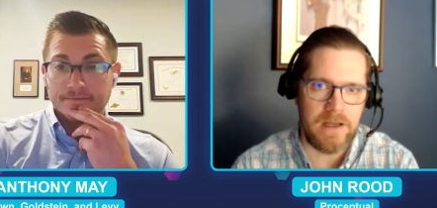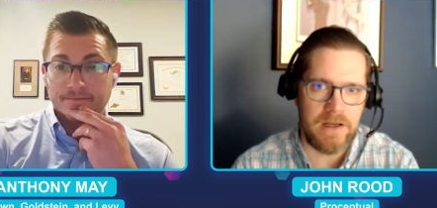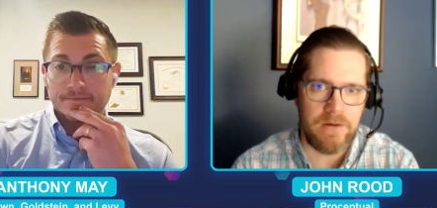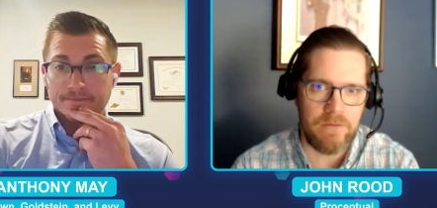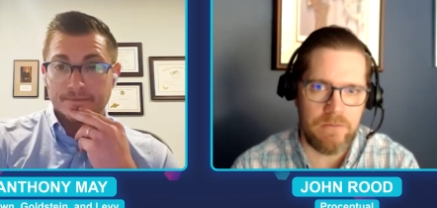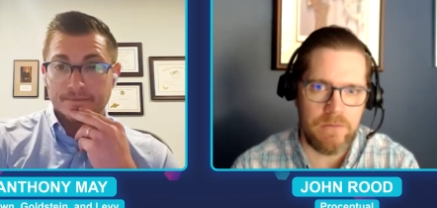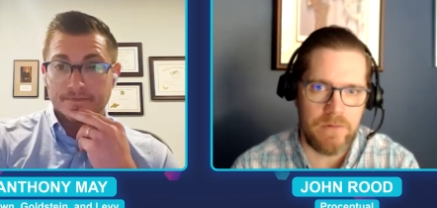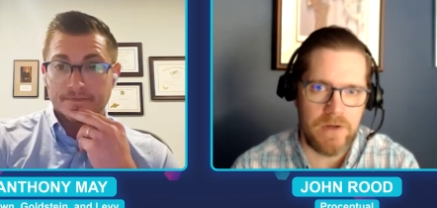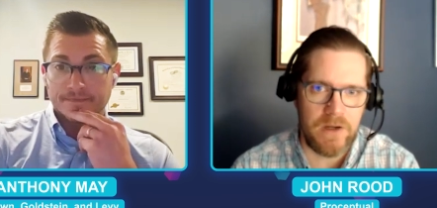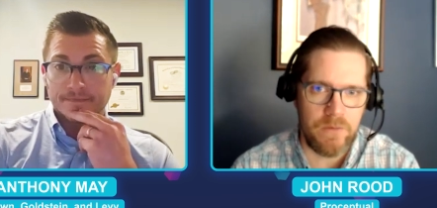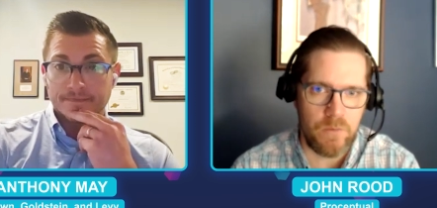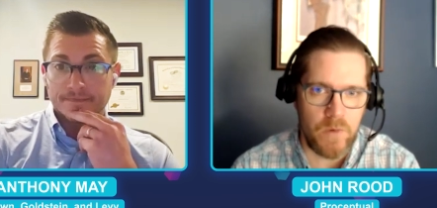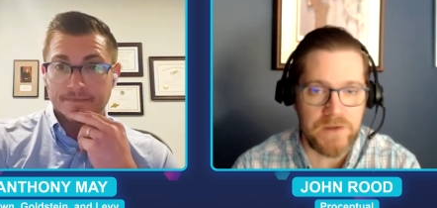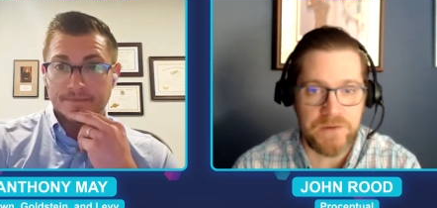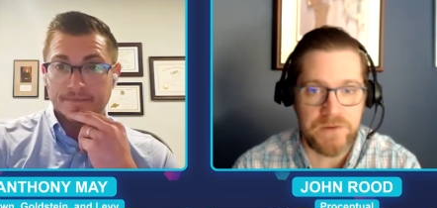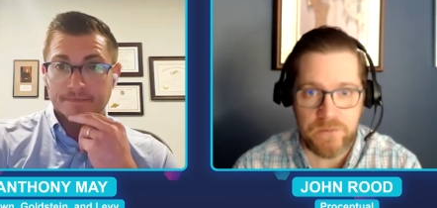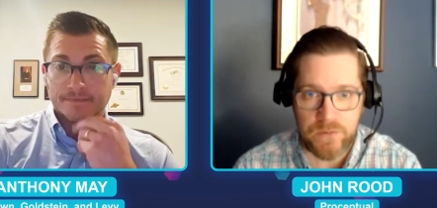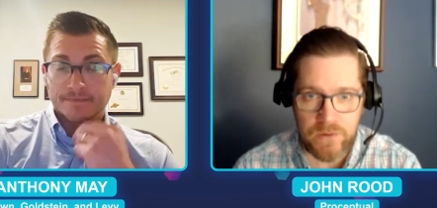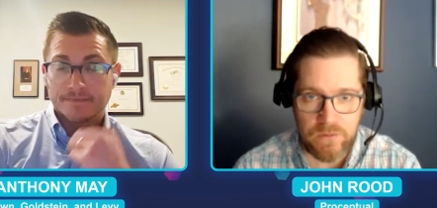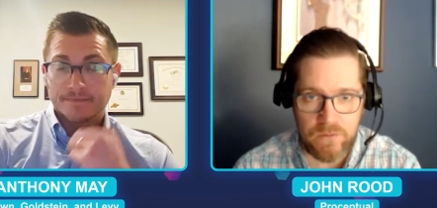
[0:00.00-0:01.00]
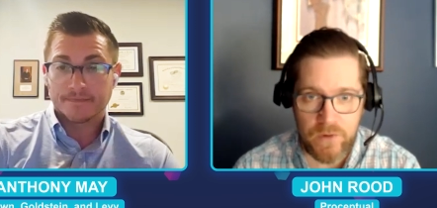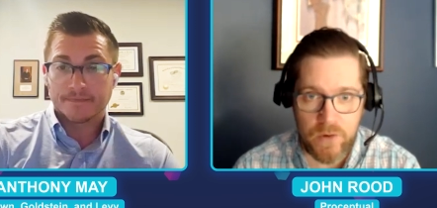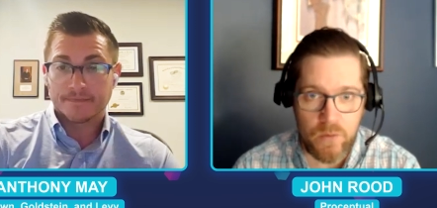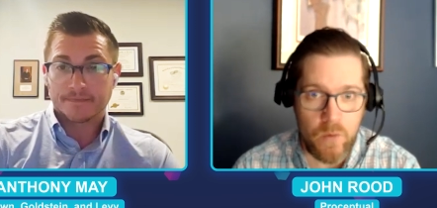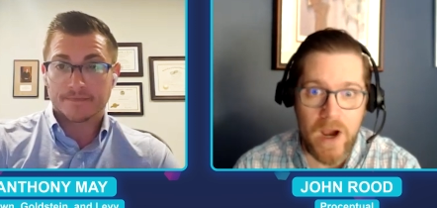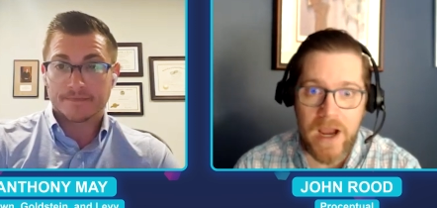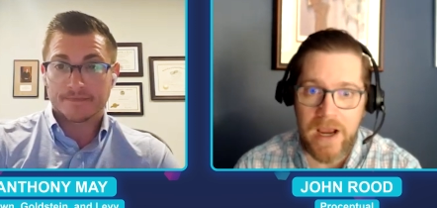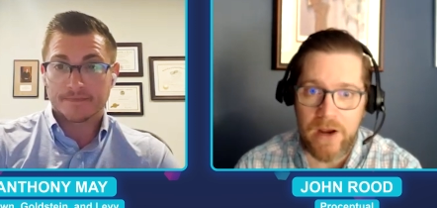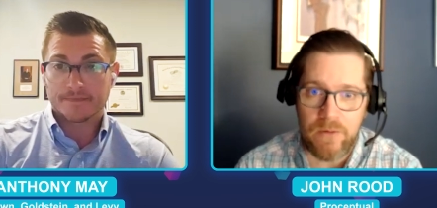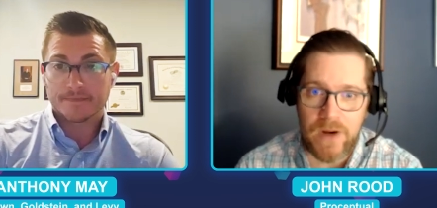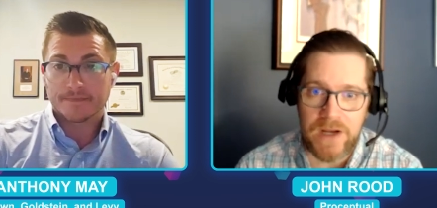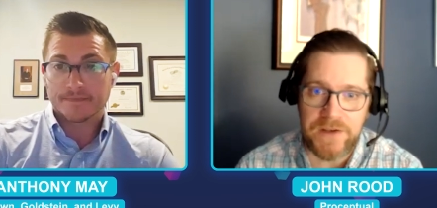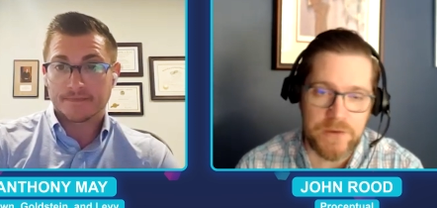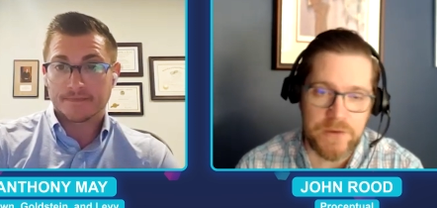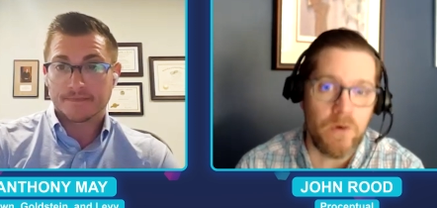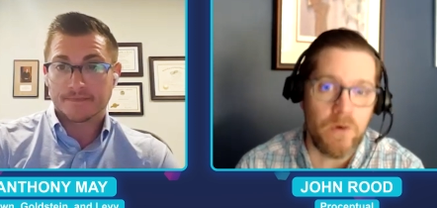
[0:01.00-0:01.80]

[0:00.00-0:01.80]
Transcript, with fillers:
Speaker 1: in in what's re- required, right?